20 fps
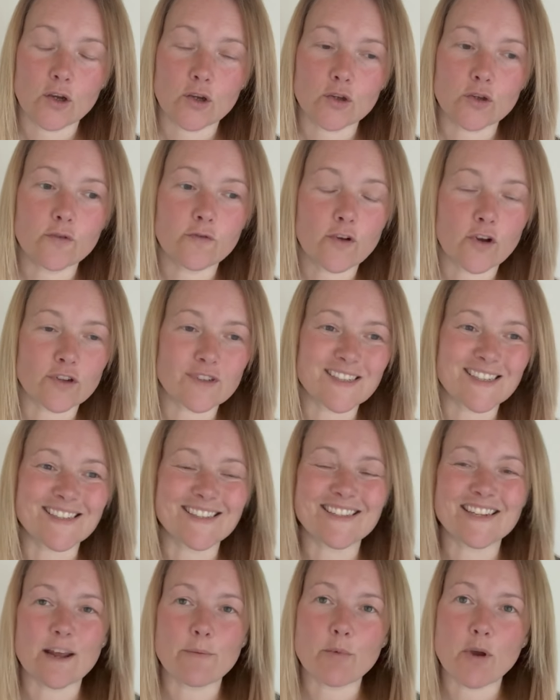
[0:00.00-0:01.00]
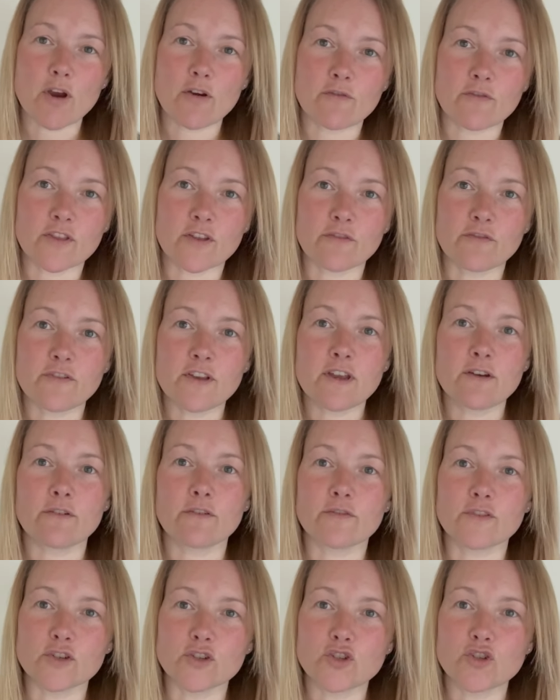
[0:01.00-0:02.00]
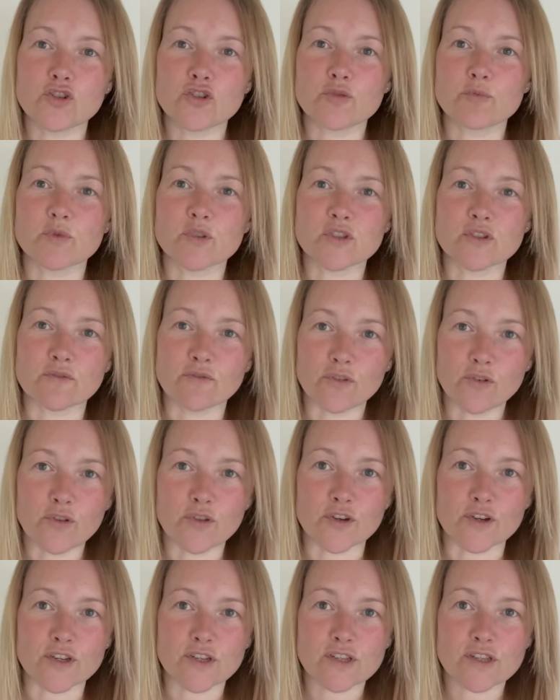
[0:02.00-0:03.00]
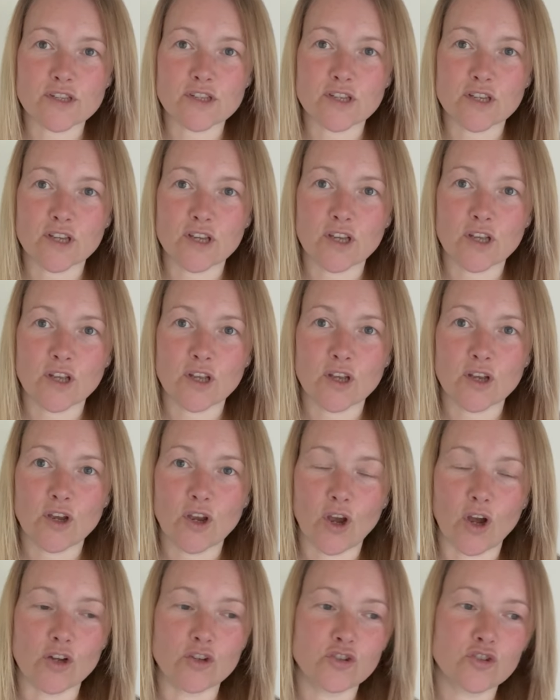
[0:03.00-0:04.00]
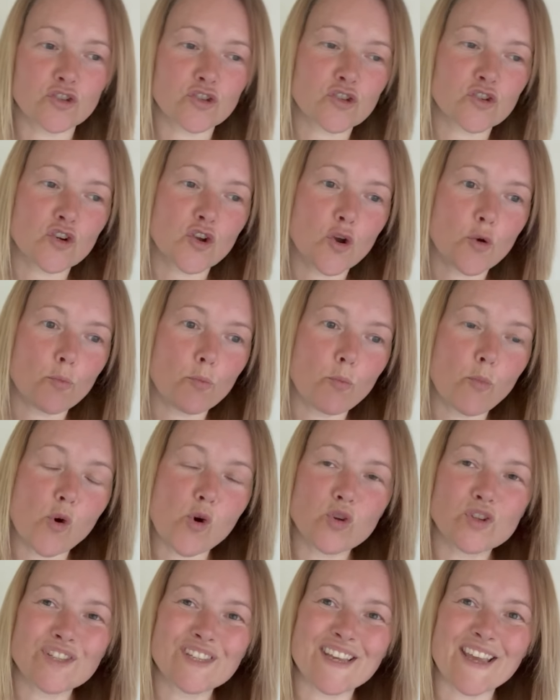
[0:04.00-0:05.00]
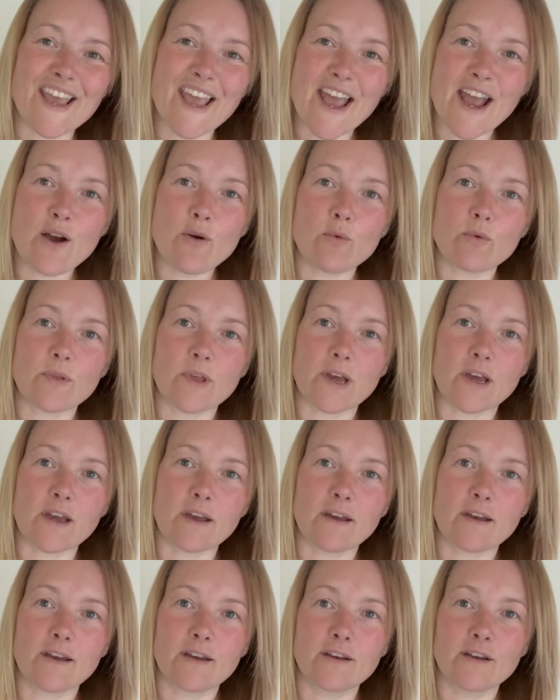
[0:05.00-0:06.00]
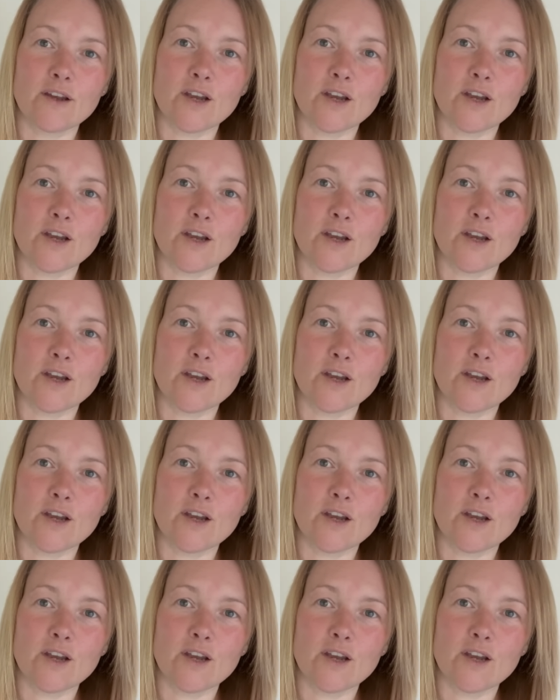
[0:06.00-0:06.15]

You've got to step over the fear of the judgment of others and just put it out there.